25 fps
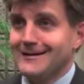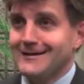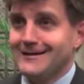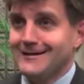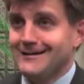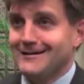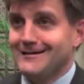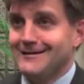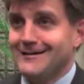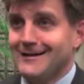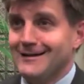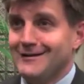
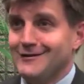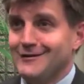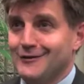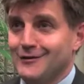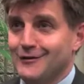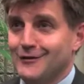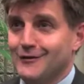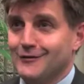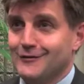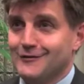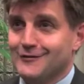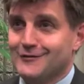then
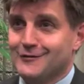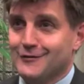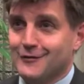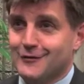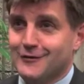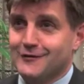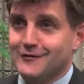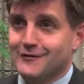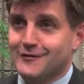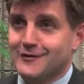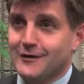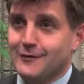you're
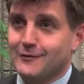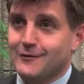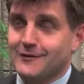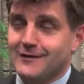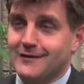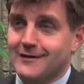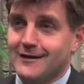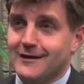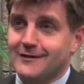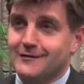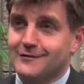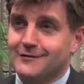sort of stuck
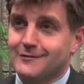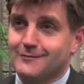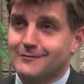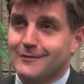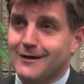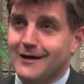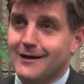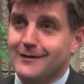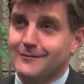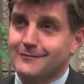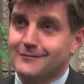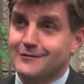with, yes,
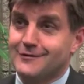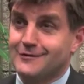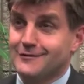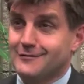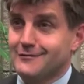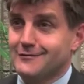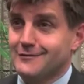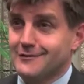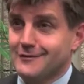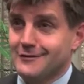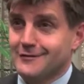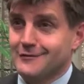
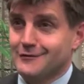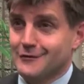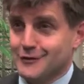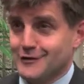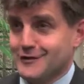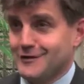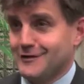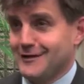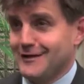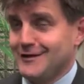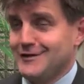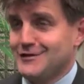mom's
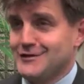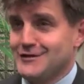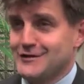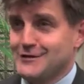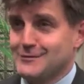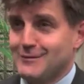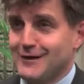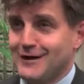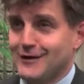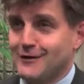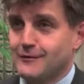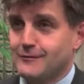
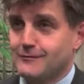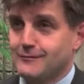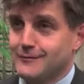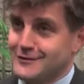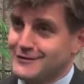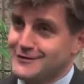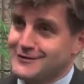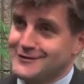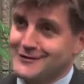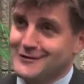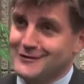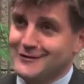circulation's better,
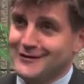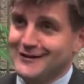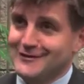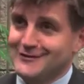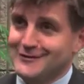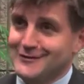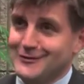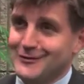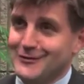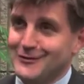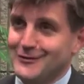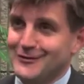but she still
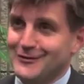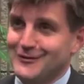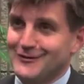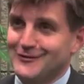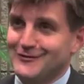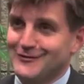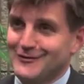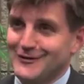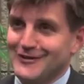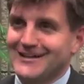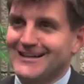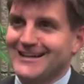has the hole in her
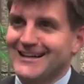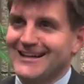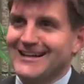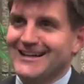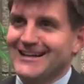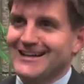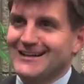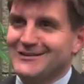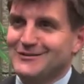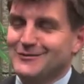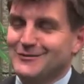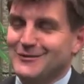foot.
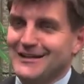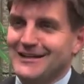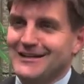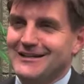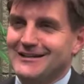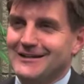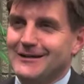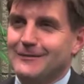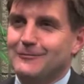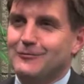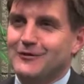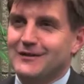So we
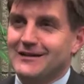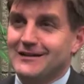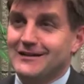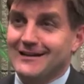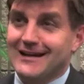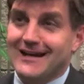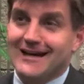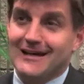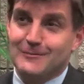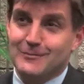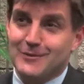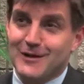ended up with a
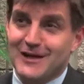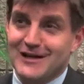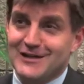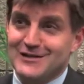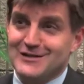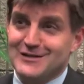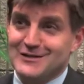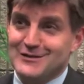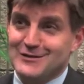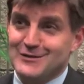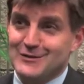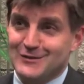lot of
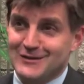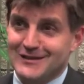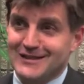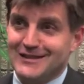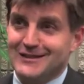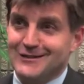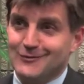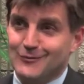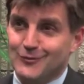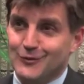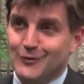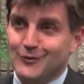patients who
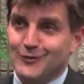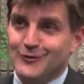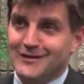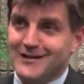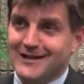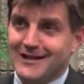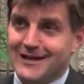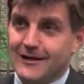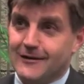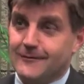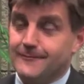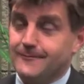needed wound
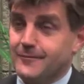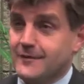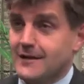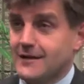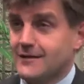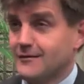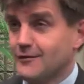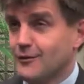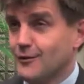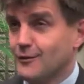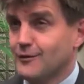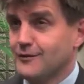care,
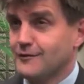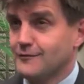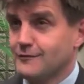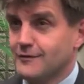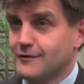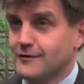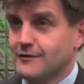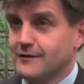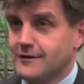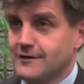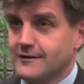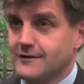and no one
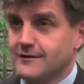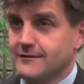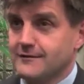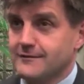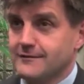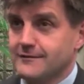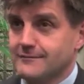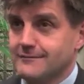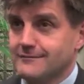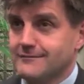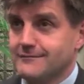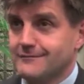really in the
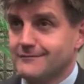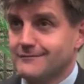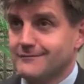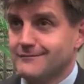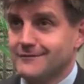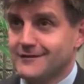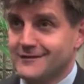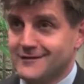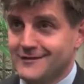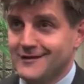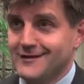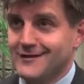
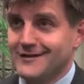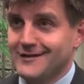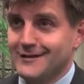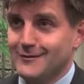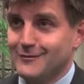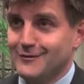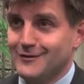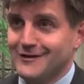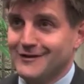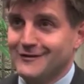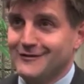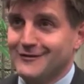vicinity,
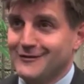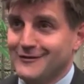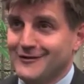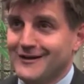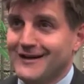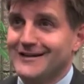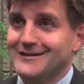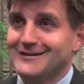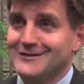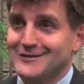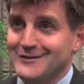believe it or not, to